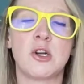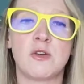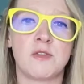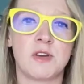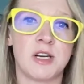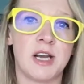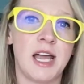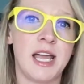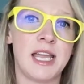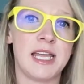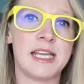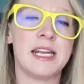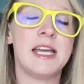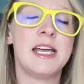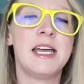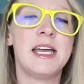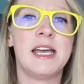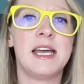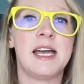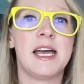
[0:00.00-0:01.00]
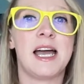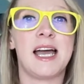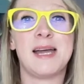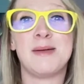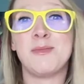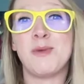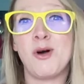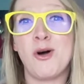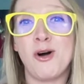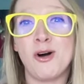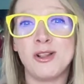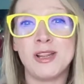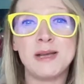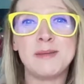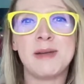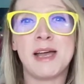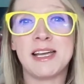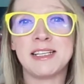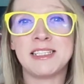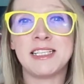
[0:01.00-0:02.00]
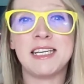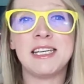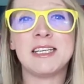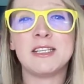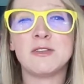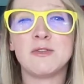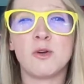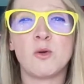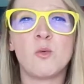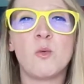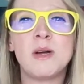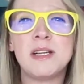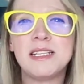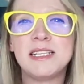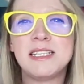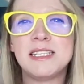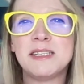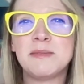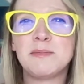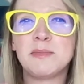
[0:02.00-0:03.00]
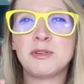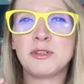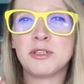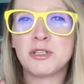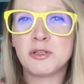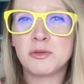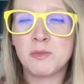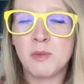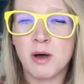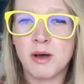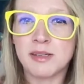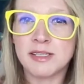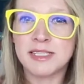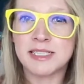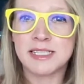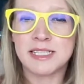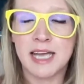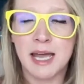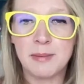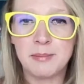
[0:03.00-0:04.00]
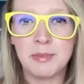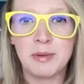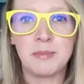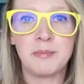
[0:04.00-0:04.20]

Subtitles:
overnight. All I'm asking is for one simple small step.